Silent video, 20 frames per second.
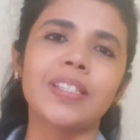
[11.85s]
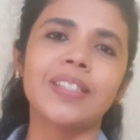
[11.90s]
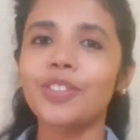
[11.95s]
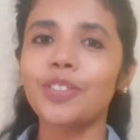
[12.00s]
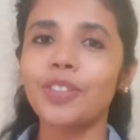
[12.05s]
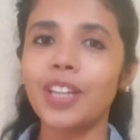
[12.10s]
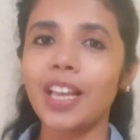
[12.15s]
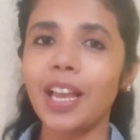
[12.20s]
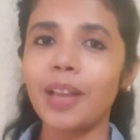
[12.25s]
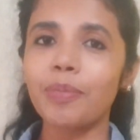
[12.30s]

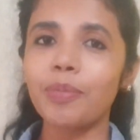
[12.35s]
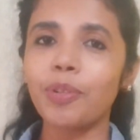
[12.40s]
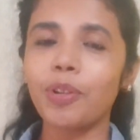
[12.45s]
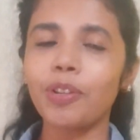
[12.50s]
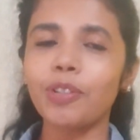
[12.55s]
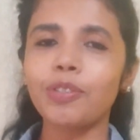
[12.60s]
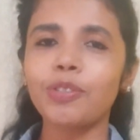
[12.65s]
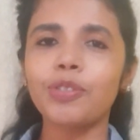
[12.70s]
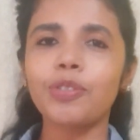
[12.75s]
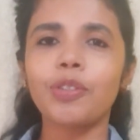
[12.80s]
Today I am
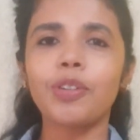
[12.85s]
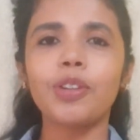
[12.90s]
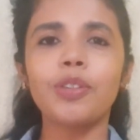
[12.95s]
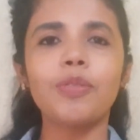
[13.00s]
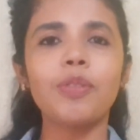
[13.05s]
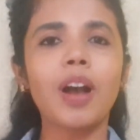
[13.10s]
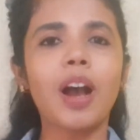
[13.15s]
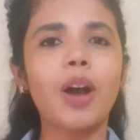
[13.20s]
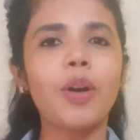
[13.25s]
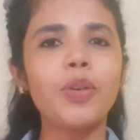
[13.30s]
going to show
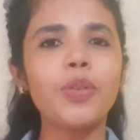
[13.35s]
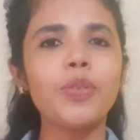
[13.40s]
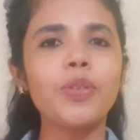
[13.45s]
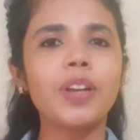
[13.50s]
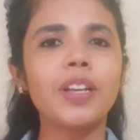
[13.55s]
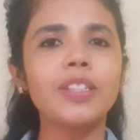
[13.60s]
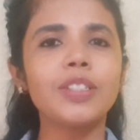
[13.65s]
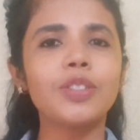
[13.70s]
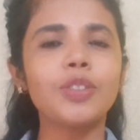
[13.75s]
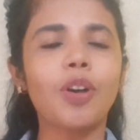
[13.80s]
you how you
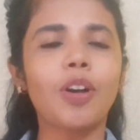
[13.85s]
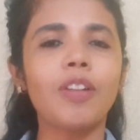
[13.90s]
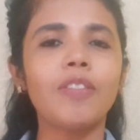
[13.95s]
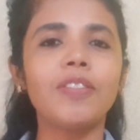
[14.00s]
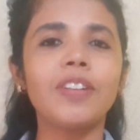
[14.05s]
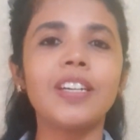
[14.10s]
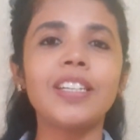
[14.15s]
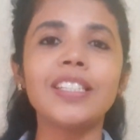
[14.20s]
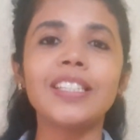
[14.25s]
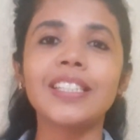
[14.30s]
can
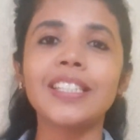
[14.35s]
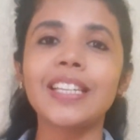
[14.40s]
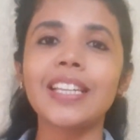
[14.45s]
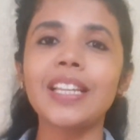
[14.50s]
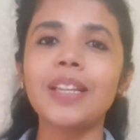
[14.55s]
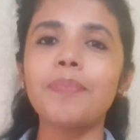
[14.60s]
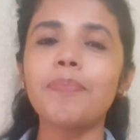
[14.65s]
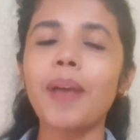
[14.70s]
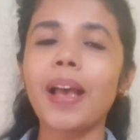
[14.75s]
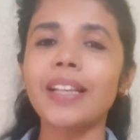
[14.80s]
solve a
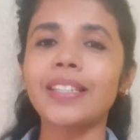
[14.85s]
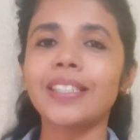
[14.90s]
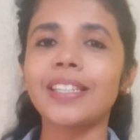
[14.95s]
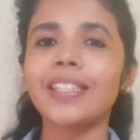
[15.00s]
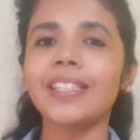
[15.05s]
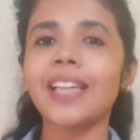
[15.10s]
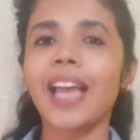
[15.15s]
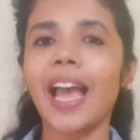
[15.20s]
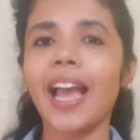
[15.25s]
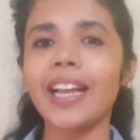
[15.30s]
scene
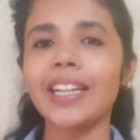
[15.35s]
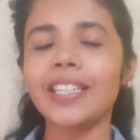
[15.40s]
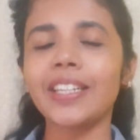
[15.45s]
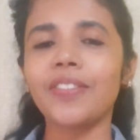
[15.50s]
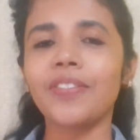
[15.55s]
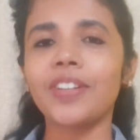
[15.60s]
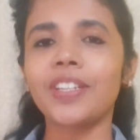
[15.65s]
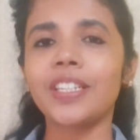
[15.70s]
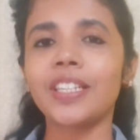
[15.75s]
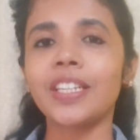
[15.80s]
passage
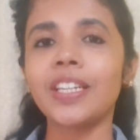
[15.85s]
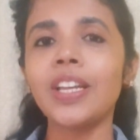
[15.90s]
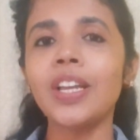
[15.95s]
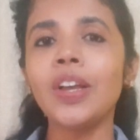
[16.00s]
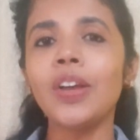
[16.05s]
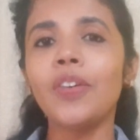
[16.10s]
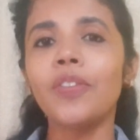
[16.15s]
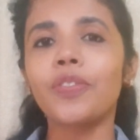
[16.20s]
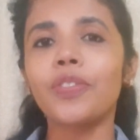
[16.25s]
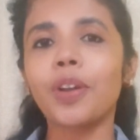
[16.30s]
activity
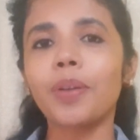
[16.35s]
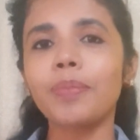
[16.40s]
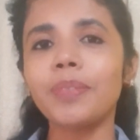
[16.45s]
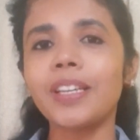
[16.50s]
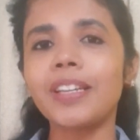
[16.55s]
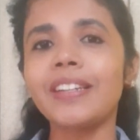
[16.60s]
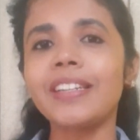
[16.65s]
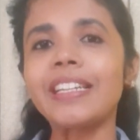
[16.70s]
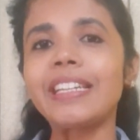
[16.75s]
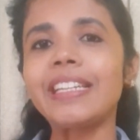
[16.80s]
from
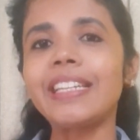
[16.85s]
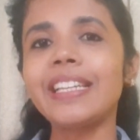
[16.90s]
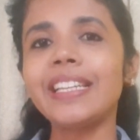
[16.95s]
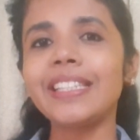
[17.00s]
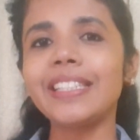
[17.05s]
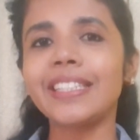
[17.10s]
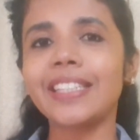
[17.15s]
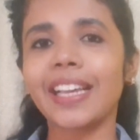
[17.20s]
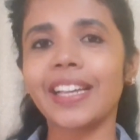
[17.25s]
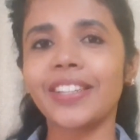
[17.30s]
the
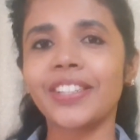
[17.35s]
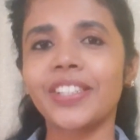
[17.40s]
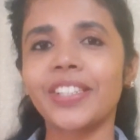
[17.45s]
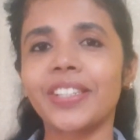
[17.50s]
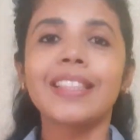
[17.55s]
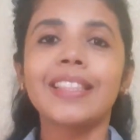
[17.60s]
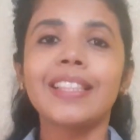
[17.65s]
reading section.